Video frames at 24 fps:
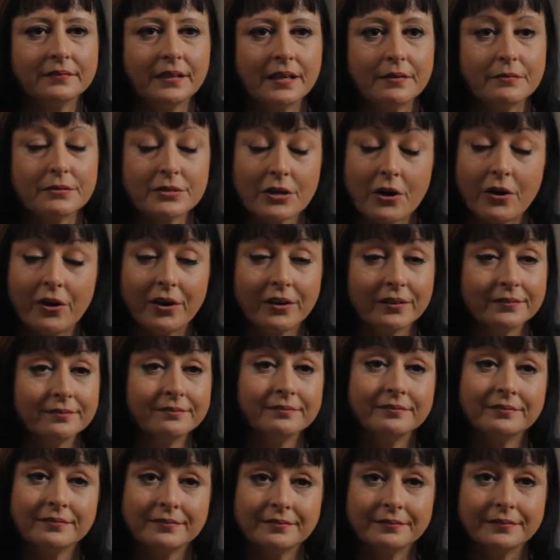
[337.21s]
It was hard
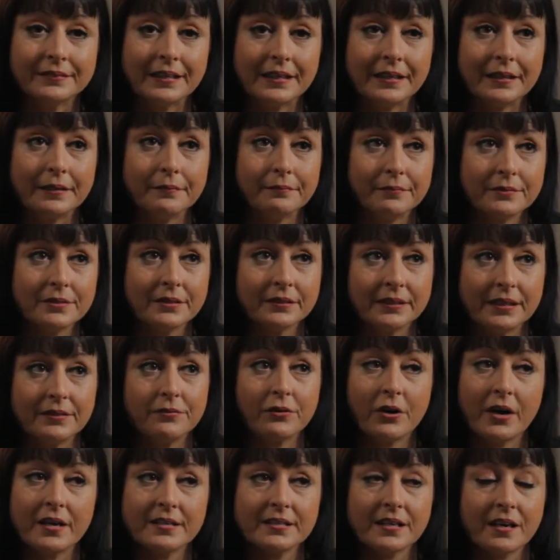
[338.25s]
to leave
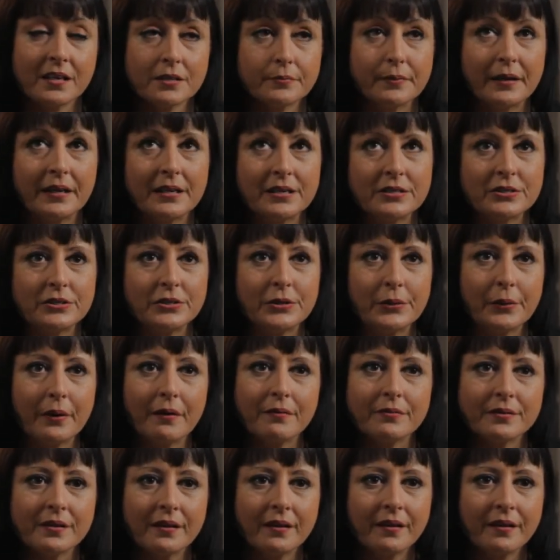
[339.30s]
Grace House, but I just knew I'm